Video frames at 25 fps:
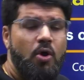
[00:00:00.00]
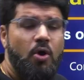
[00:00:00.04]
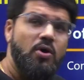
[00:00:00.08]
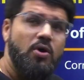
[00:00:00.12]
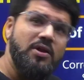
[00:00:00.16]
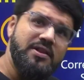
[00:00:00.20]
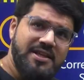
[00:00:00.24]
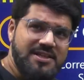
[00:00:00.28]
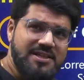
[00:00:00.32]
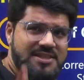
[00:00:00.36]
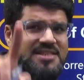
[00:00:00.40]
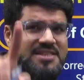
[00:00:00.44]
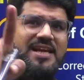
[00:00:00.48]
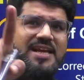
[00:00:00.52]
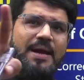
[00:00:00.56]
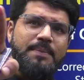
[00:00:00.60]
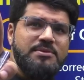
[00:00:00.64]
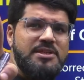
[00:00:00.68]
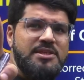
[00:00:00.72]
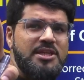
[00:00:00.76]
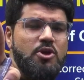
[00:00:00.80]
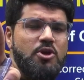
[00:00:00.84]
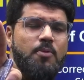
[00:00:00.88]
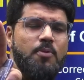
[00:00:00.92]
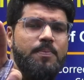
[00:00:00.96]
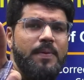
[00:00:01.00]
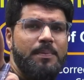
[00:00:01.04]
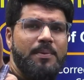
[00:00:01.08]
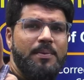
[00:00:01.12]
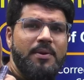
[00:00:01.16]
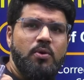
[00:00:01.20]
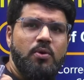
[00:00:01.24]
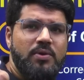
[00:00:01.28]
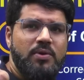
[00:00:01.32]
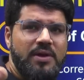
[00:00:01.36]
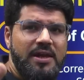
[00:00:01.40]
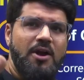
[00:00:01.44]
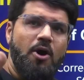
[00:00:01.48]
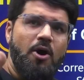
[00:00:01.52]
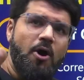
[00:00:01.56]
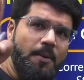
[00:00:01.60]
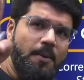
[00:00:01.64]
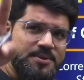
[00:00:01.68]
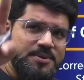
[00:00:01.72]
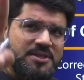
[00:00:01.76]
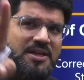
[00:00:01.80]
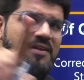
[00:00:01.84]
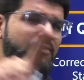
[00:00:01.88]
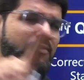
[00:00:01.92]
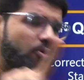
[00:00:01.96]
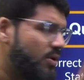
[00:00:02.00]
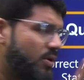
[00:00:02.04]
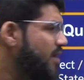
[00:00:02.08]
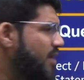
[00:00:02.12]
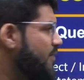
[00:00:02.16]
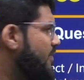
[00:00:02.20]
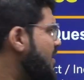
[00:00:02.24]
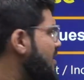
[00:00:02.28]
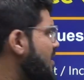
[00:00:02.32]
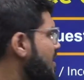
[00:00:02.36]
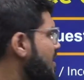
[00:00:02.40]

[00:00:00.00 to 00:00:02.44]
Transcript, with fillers: This is MCQ paper only, option only 1